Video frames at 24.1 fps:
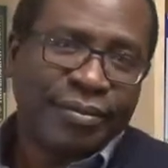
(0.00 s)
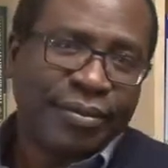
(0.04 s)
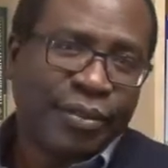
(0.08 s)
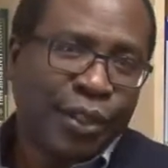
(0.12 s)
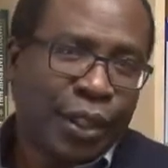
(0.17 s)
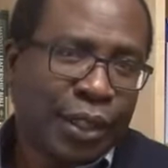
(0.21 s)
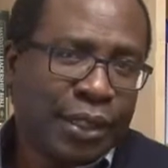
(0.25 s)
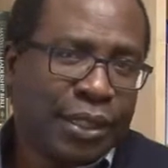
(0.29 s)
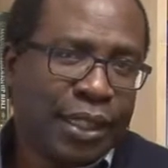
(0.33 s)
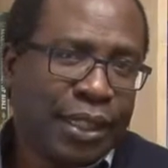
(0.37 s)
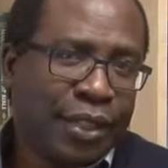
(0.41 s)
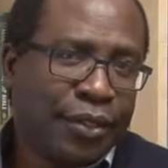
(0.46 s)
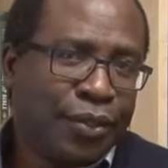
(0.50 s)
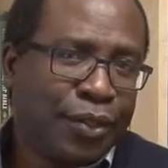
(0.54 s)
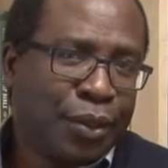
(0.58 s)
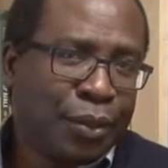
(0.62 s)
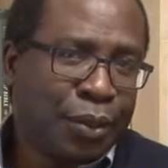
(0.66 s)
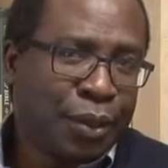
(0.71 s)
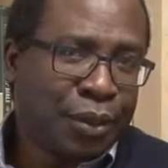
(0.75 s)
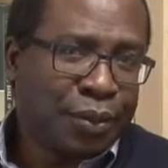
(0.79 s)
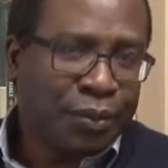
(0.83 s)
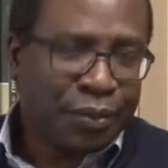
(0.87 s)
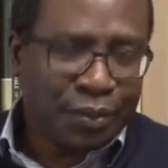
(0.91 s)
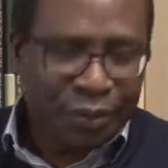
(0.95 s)
What's in it for
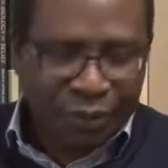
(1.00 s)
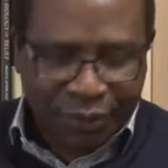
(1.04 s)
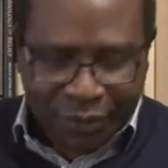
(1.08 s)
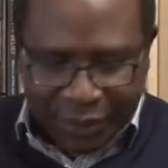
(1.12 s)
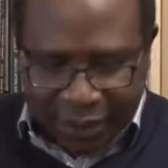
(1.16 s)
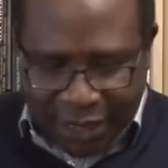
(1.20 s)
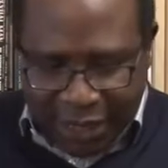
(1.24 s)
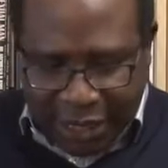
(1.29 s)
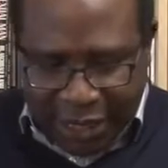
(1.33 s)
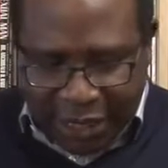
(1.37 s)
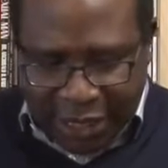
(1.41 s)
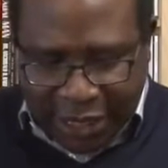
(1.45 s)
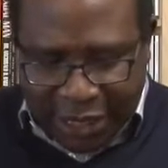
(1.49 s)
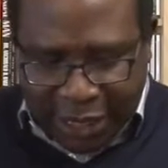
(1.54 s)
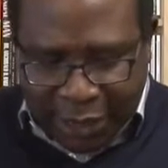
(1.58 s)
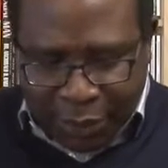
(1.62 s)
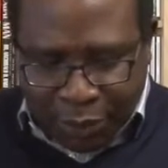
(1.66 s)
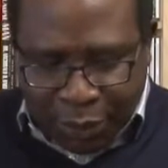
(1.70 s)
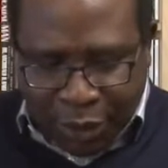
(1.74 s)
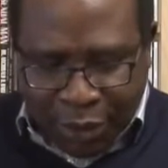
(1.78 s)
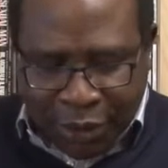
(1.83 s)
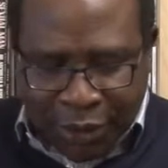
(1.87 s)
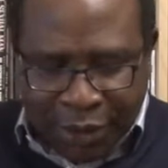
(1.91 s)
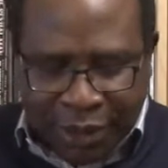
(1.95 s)
me?
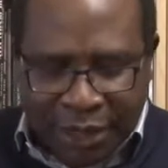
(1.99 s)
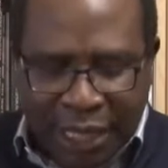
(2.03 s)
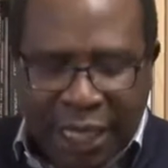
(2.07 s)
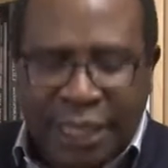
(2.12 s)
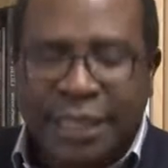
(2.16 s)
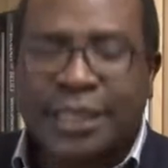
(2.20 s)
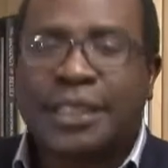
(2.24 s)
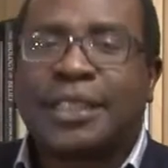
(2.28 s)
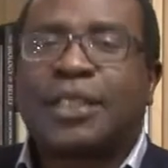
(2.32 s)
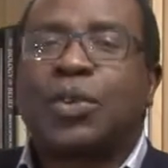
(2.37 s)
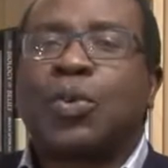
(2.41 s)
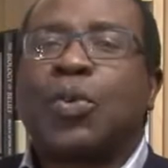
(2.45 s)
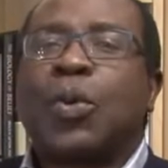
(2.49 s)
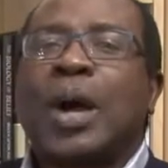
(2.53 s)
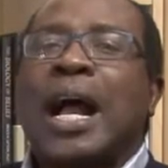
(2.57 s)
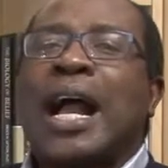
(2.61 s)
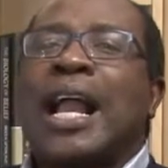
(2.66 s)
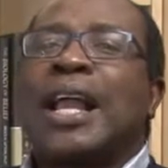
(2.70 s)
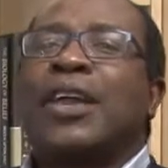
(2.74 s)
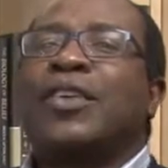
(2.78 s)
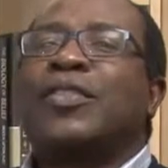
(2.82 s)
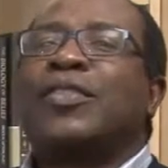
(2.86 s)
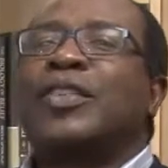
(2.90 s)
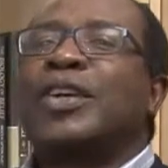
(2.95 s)
Because that's the
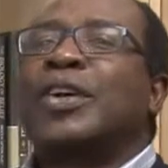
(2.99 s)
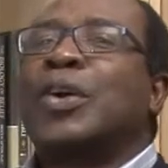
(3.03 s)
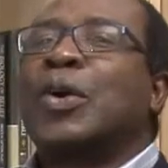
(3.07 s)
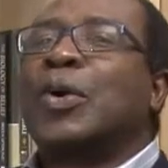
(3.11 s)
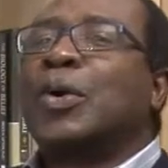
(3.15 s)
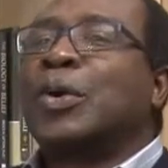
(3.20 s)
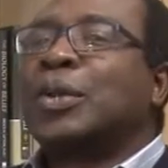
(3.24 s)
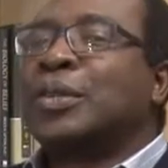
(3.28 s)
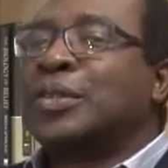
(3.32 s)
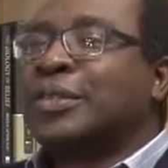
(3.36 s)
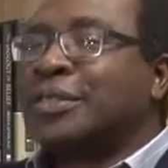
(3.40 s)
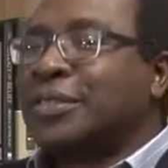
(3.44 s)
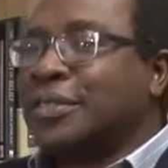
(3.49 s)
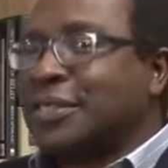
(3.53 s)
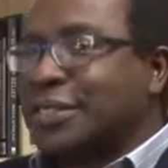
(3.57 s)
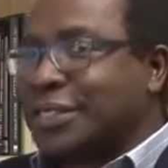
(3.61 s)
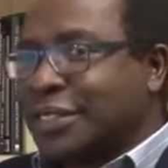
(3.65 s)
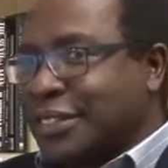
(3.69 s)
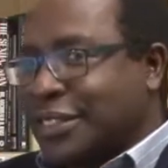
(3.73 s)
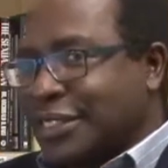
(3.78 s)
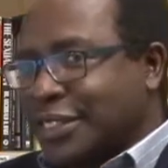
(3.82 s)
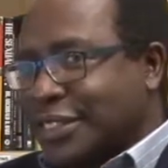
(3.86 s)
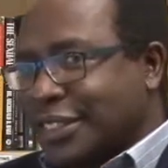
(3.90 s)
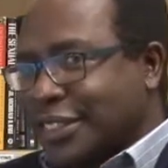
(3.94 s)
why of the goal.
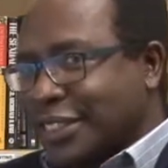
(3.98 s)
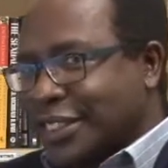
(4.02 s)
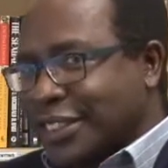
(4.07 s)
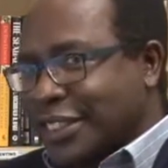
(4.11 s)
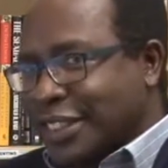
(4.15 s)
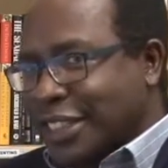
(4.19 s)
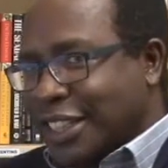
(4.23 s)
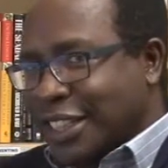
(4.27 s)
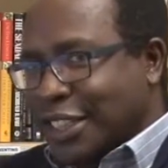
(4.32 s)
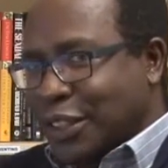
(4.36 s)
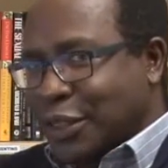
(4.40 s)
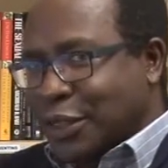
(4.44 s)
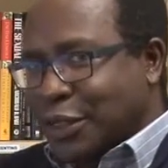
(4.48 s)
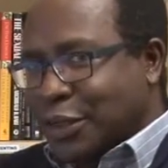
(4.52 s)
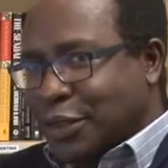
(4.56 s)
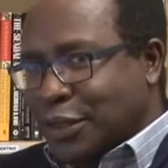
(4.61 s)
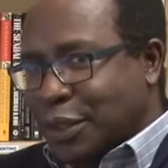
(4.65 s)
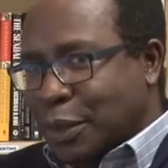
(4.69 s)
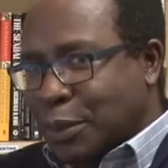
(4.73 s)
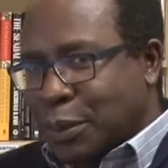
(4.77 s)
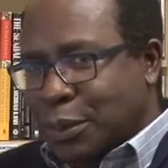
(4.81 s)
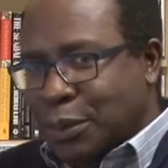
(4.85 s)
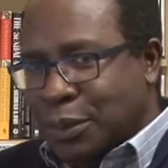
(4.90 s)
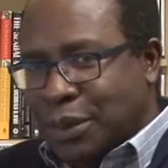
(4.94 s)
You know,
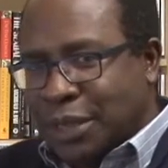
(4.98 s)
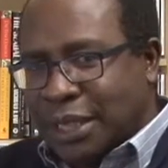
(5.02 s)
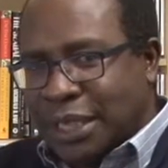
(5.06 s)
some people